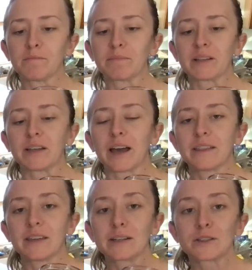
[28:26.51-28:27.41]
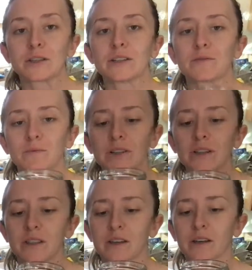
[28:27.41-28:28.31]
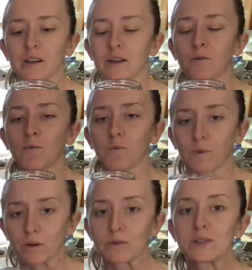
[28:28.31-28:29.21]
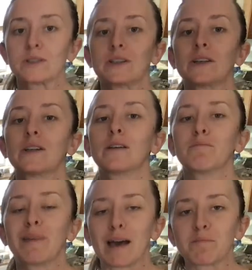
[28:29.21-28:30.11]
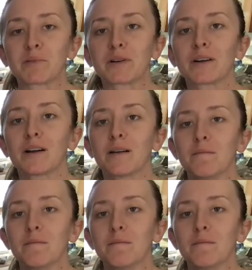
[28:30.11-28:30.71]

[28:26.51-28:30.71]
but I think it's really the roasted pepper